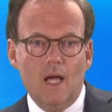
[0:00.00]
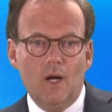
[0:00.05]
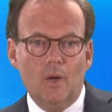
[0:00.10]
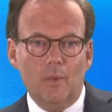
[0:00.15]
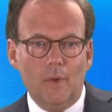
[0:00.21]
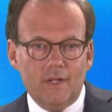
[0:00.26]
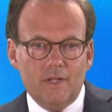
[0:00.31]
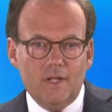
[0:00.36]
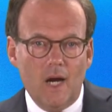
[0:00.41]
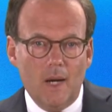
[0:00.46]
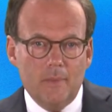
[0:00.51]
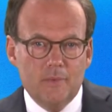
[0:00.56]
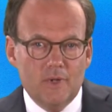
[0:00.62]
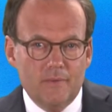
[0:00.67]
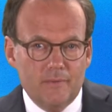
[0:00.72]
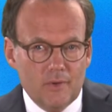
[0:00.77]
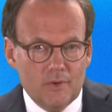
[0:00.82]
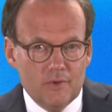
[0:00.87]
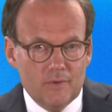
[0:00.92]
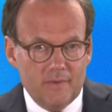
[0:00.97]
What types
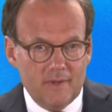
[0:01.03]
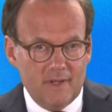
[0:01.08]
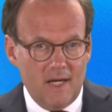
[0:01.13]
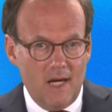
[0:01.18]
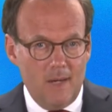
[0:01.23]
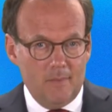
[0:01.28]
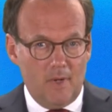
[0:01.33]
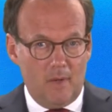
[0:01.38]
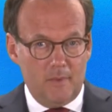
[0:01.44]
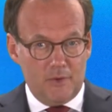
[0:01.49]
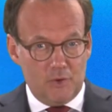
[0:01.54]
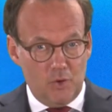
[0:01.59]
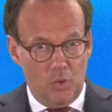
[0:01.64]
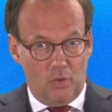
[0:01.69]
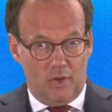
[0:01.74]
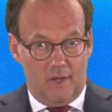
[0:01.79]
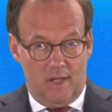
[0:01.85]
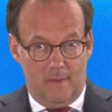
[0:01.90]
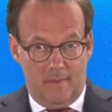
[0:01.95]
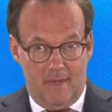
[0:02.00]
of rules of the game are we
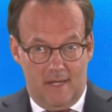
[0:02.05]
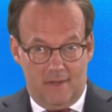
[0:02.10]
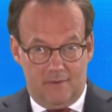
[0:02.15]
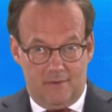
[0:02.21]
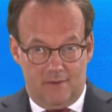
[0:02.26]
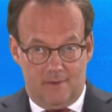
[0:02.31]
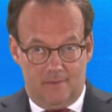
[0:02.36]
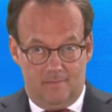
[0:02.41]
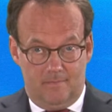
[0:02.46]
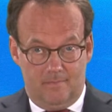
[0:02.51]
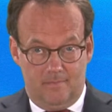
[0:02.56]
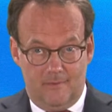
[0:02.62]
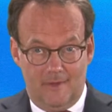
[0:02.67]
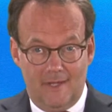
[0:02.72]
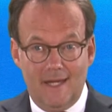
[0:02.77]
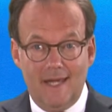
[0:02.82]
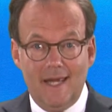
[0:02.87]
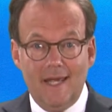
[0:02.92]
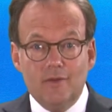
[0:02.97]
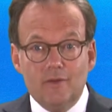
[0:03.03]
talking about?
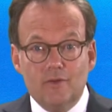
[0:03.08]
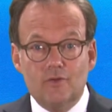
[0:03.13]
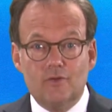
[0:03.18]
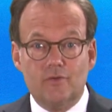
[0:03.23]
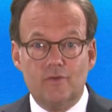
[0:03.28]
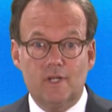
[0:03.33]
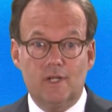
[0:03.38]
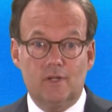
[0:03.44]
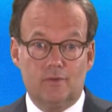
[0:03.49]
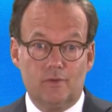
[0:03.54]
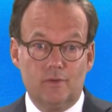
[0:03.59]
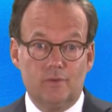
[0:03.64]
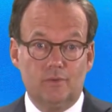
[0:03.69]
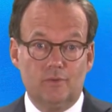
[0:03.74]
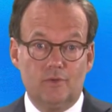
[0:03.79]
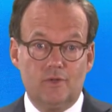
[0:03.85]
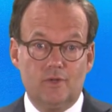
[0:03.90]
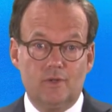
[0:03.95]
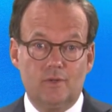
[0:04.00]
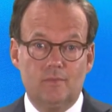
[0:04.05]
Entry
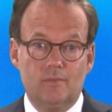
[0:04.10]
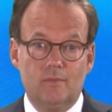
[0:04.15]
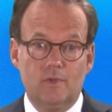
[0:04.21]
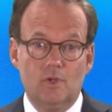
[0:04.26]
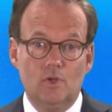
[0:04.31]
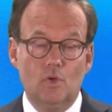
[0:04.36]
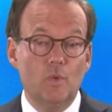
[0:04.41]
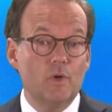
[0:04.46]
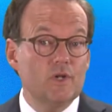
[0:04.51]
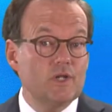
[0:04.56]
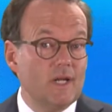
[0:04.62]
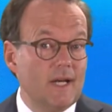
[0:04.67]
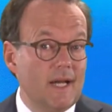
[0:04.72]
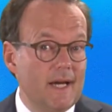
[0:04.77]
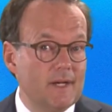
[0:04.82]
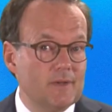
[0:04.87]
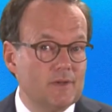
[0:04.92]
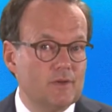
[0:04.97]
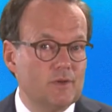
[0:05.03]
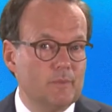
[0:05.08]
rules, Who is
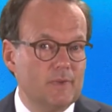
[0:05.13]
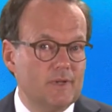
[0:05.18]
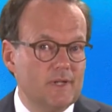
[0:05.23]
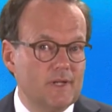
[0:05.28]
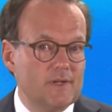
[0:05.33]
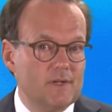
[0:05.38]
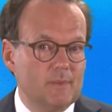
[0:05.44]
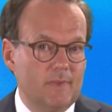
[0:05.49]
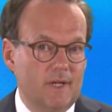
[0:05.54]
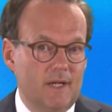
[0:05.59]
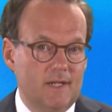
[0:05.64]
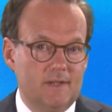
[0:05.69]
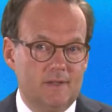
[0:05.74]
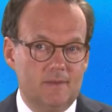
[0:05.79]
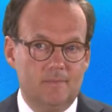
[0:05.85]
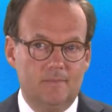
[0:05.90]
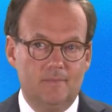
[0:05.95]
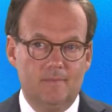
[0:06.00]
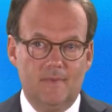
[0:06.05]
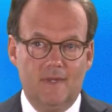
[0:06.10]
allowed to participate.